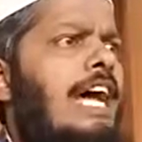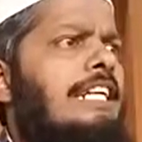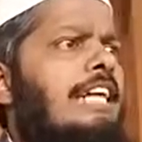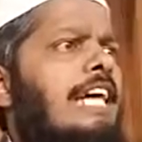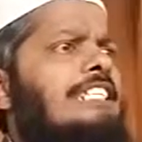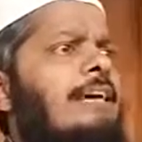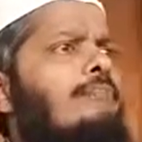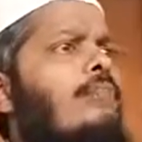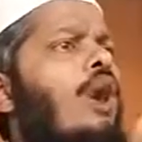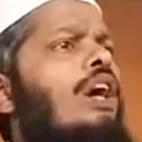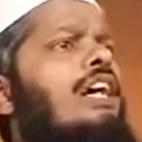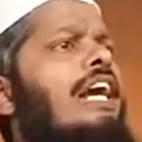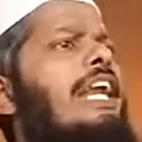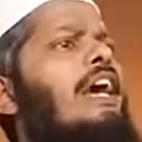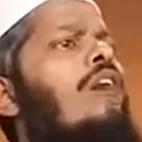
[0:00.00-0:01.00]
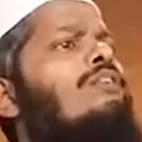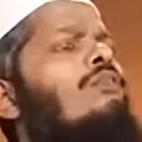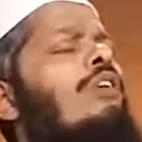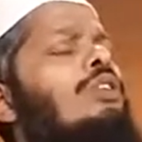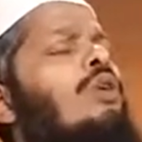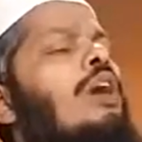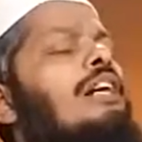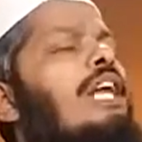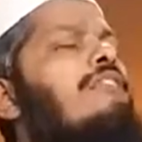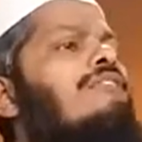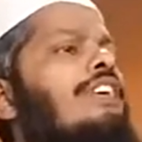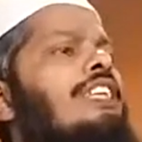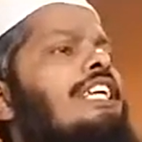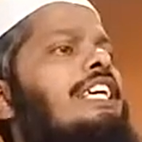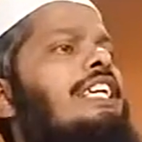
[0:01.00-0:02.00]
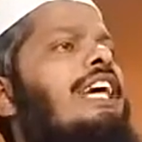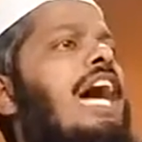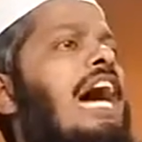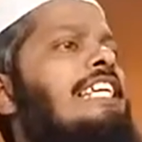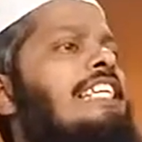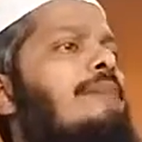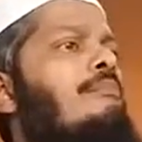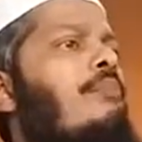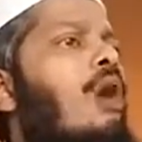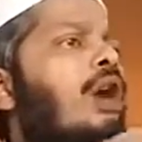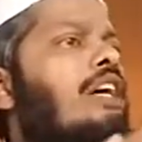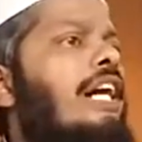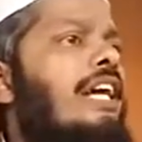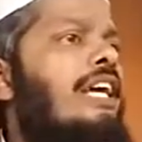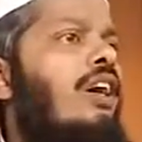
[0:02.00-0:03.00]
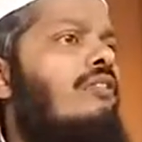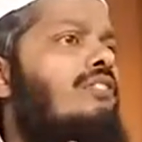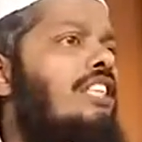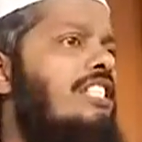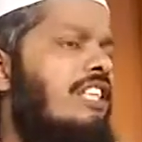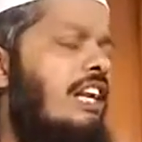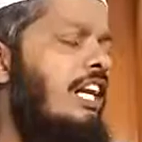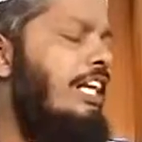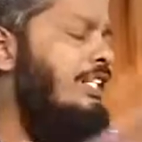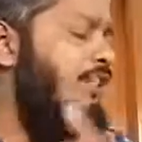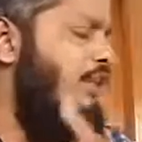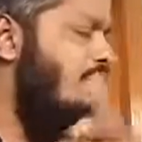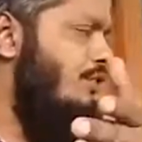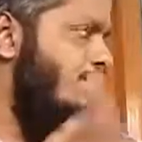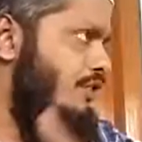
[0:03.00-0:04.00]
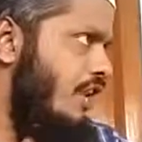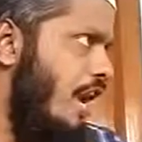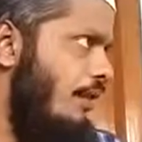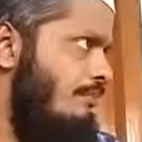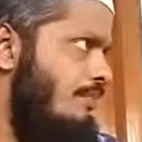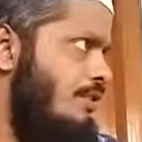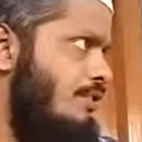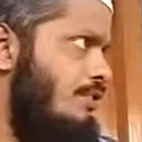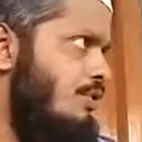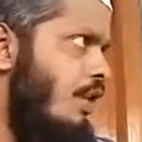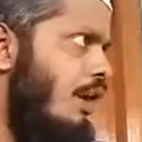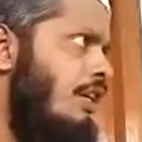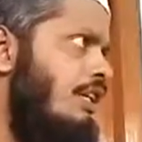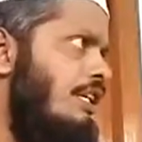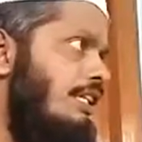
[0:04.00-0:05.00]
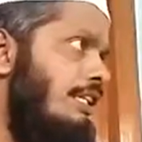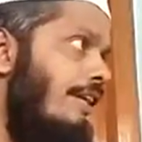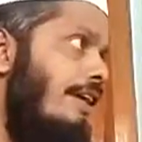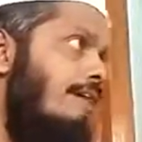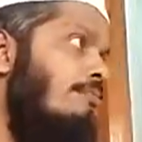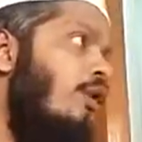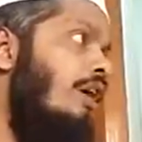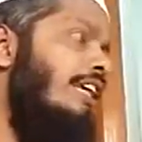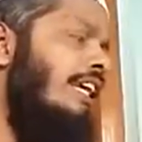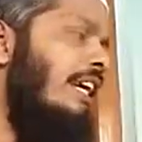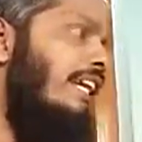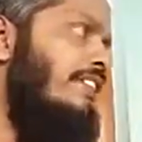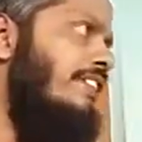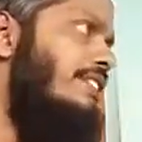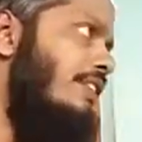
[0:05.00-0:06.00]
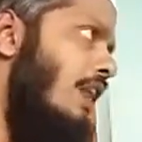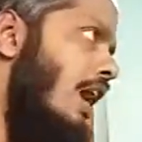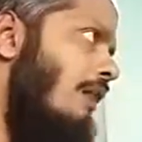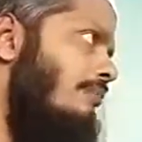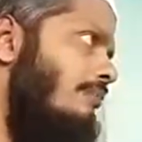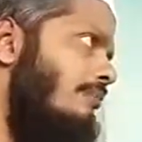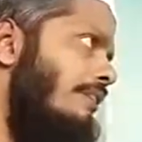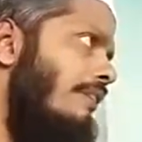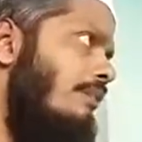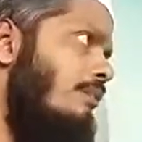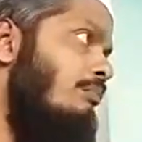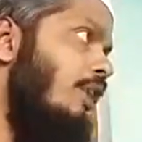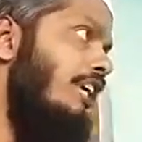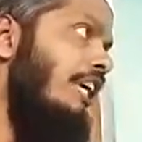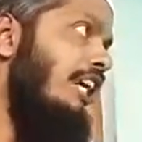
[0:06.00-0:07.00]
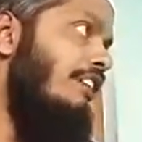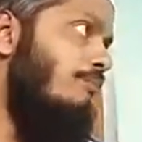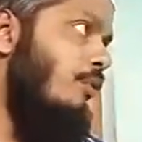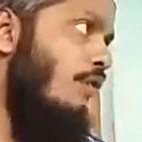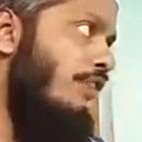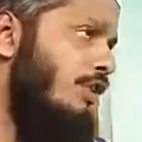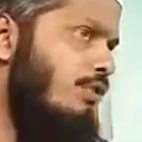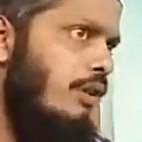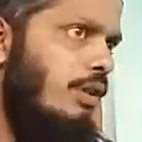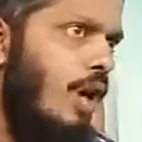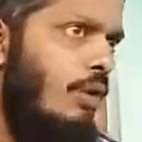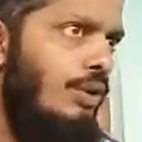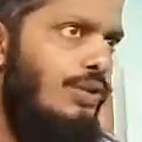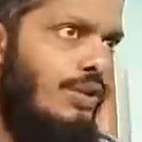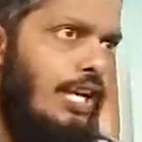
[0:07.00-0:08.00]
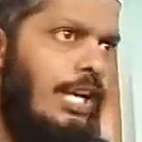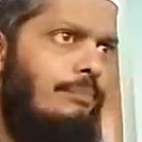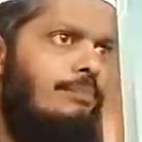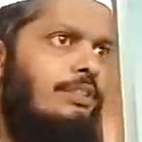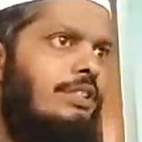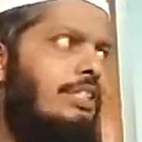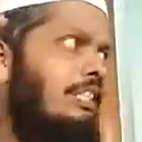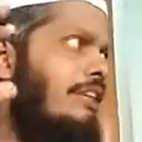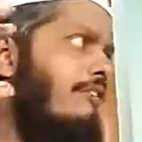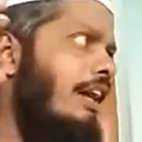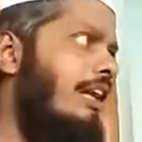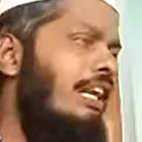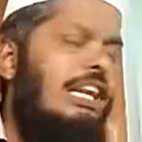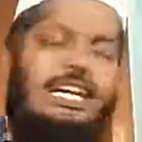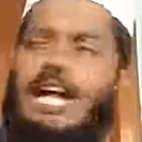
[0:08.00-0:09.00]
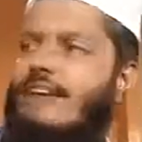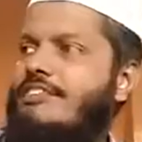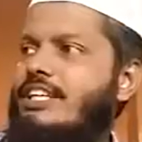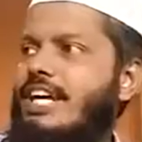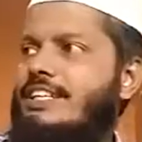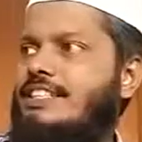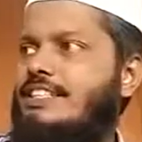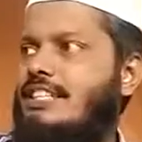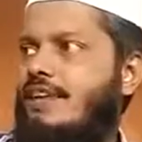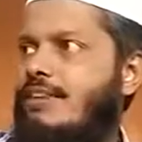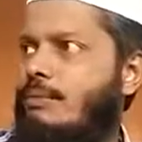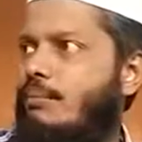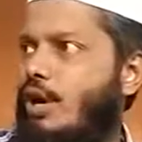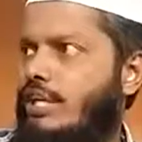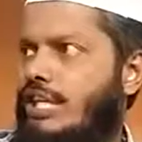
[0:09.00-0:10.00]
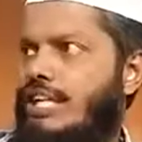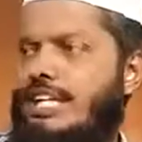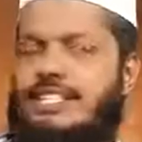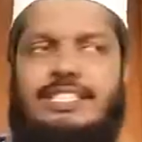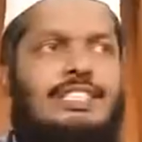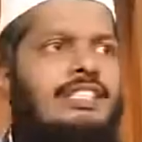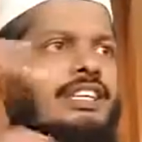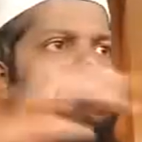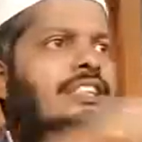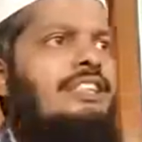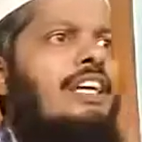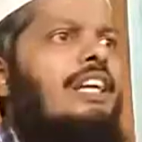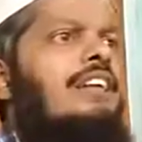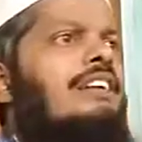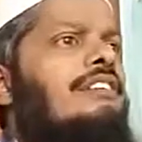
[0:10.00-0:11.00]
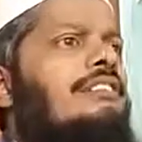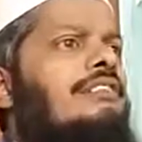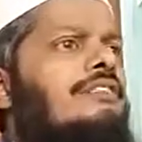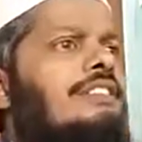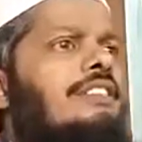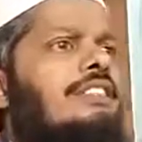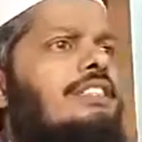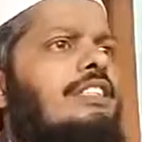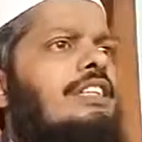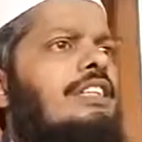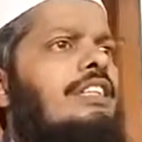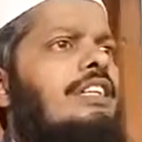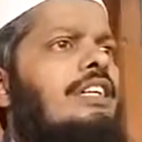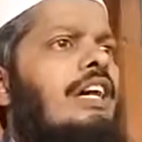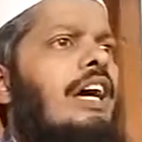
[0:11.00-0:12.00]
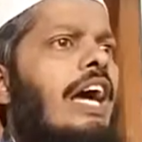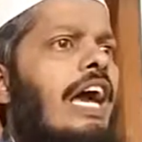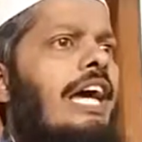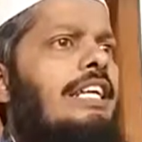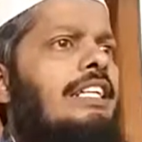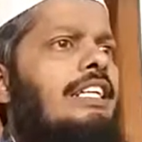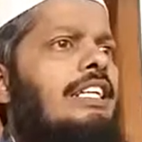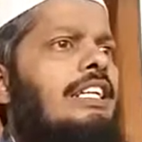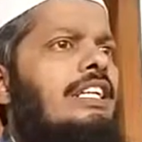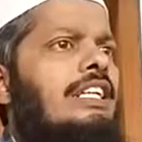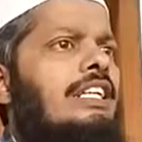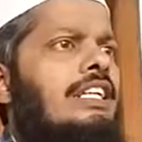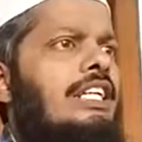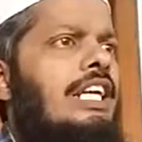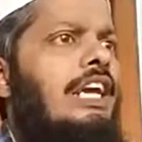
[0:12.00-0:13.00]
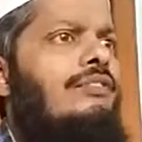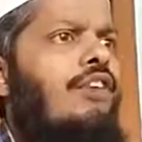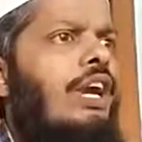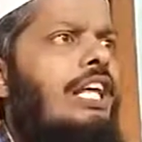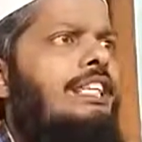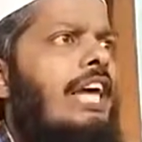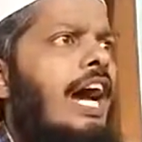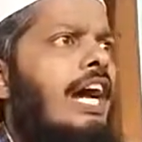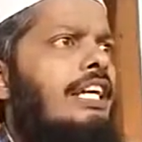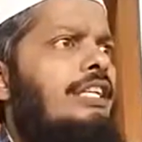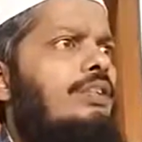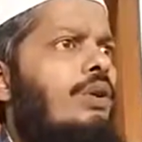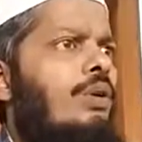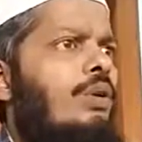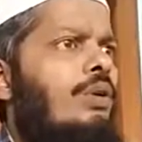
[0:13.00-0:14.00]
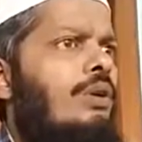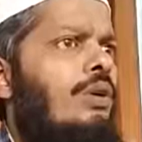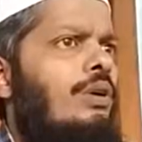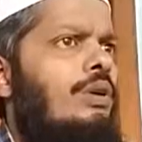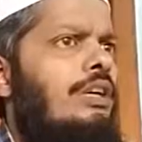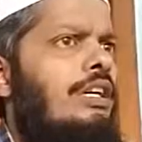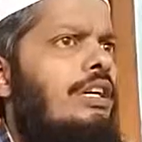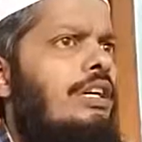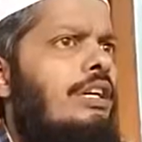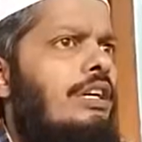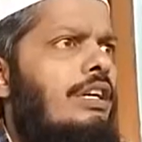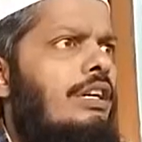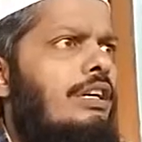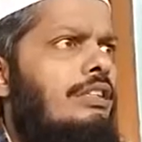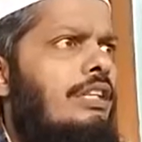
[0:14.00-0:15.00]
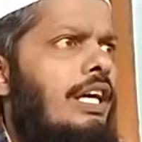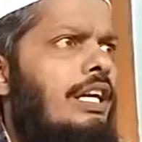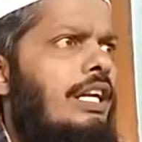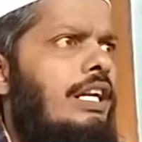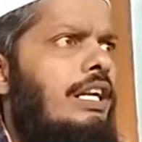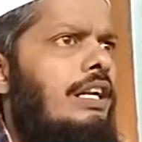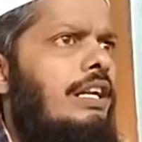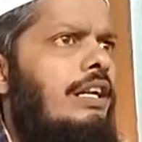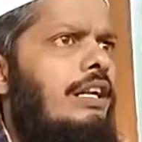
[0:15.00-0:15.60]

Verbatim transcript: and as a mockery of wata'inam fiddin, as a mockery of this religion of Islam. So they were mocking at Islam. They were mocking at Prophet sallallahu alaihi wasallam. They were laughing at. They were mocking at. Then, and if only they had known. Then,